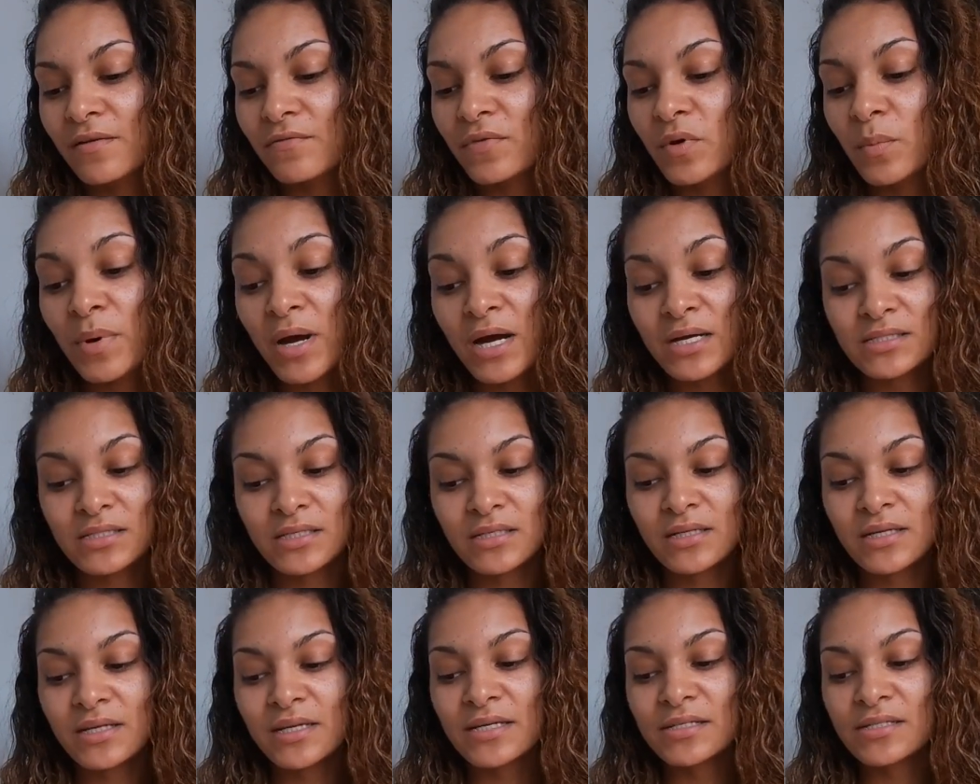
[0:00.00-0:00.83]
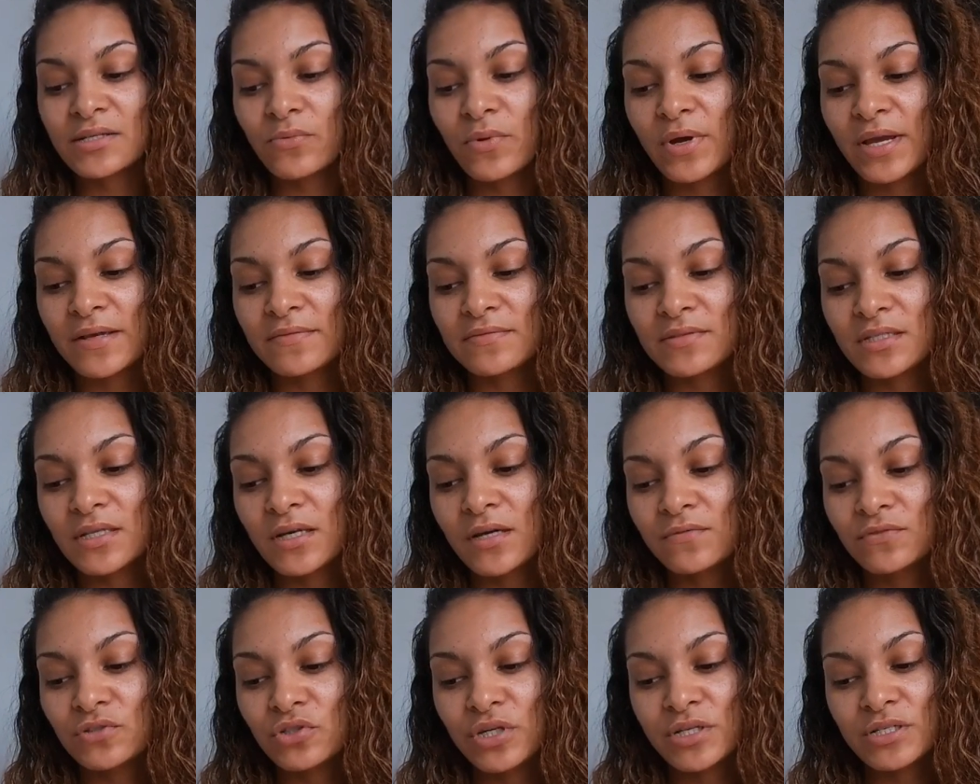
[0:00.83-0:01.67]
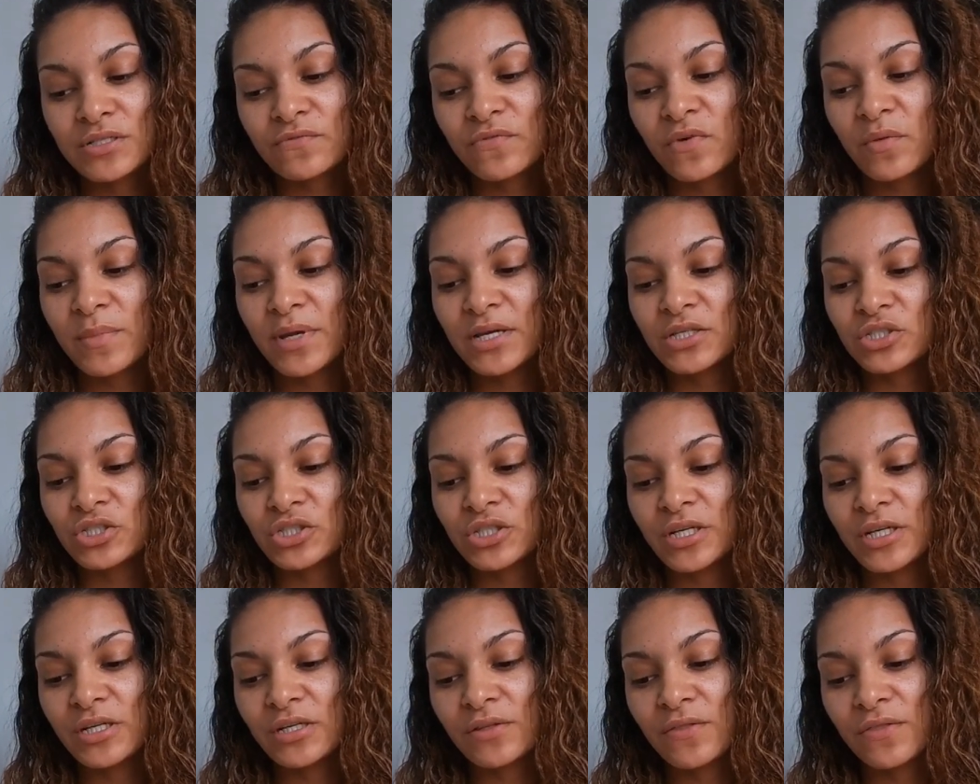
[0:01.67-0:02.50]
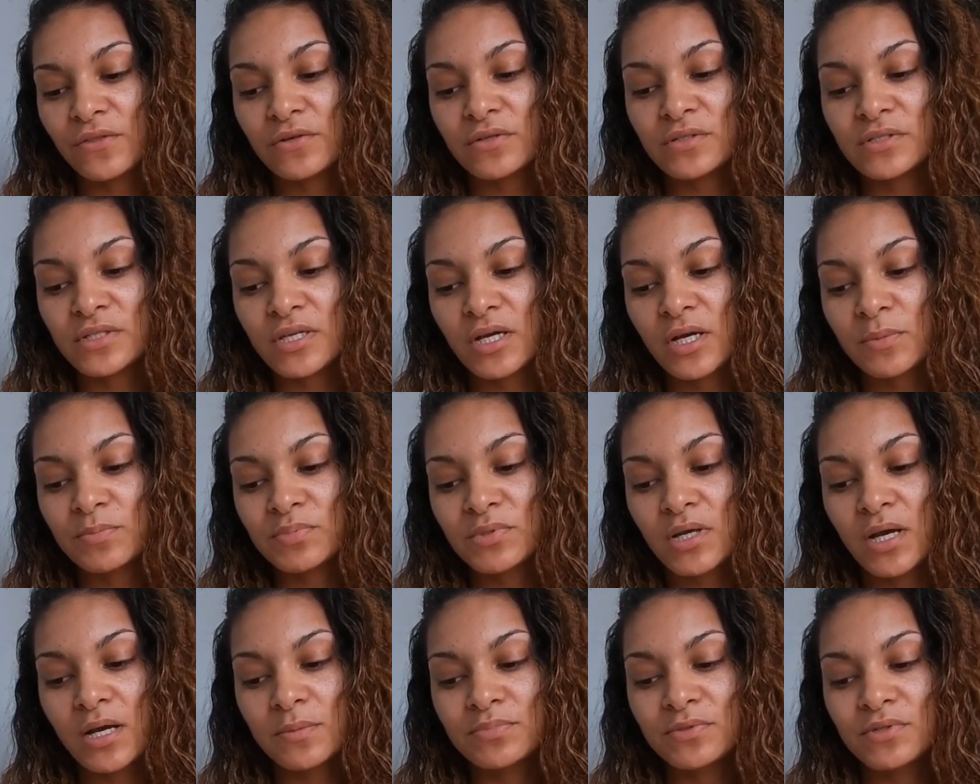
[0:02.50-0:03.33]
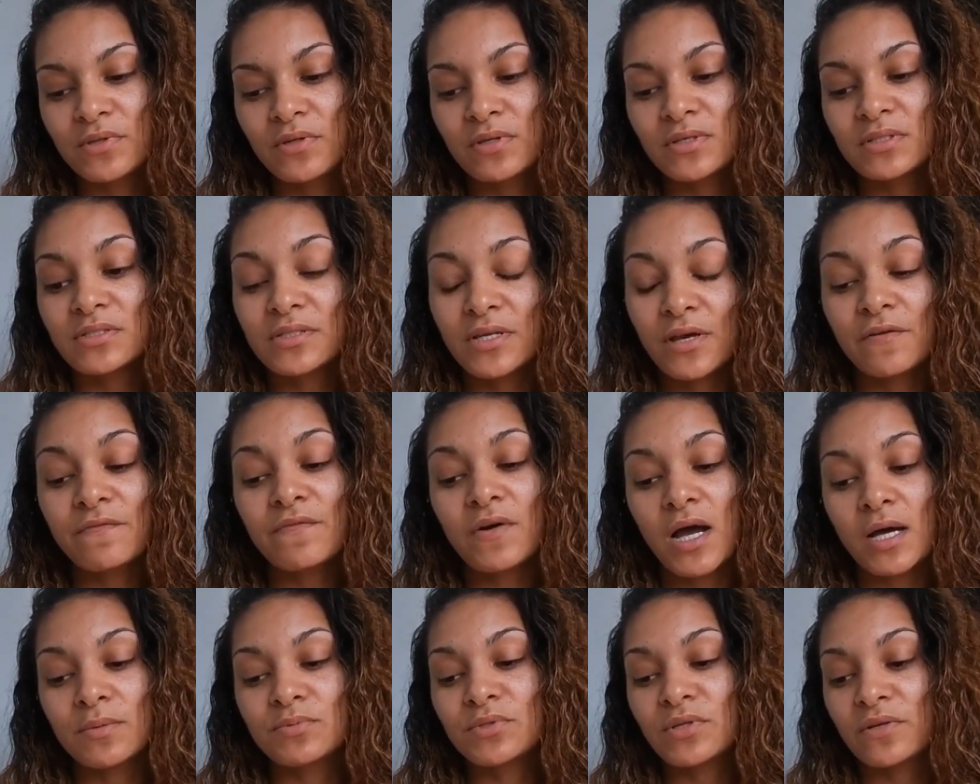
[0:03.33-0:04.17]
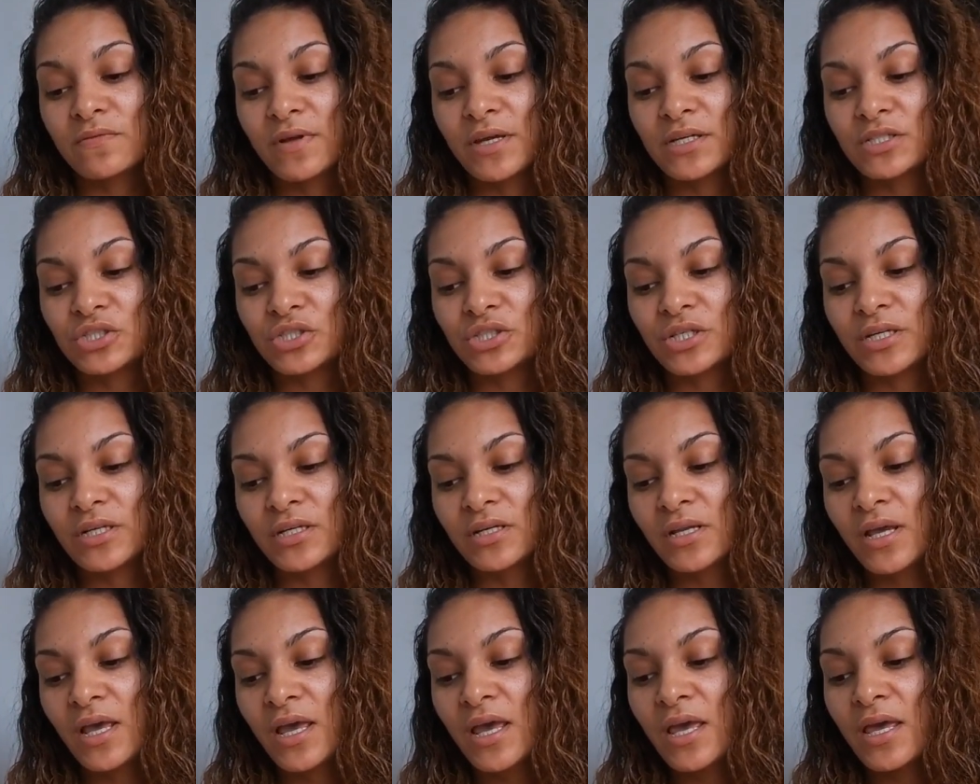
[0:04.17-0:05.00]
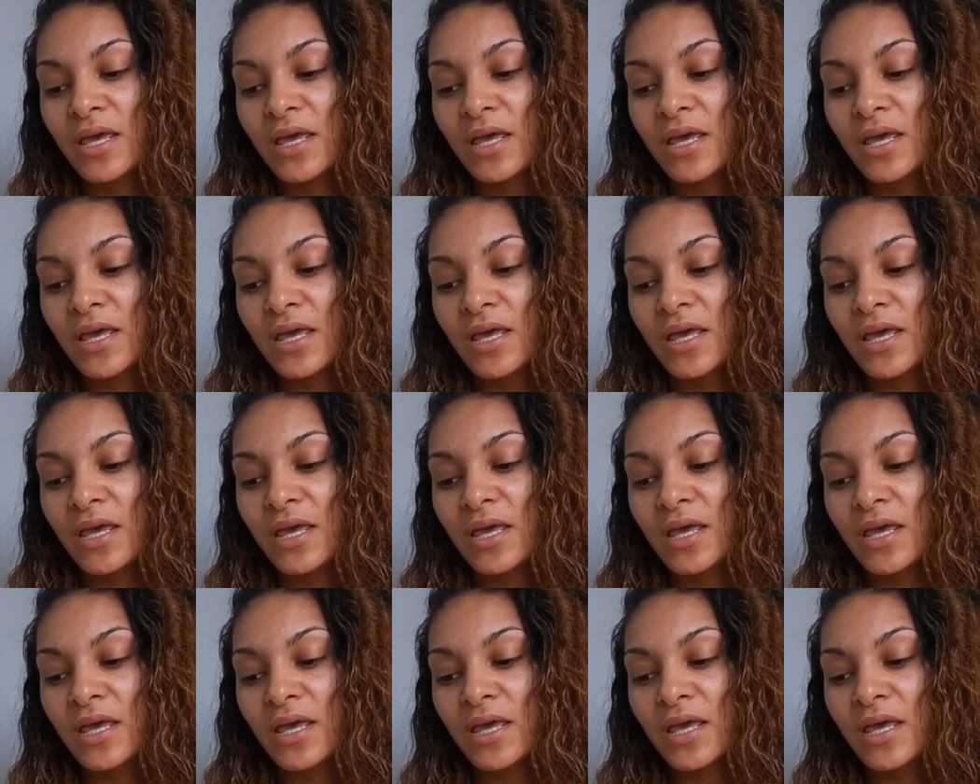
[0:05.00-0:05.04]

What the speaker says: Vipassana is a way of self-transformation through self-observation.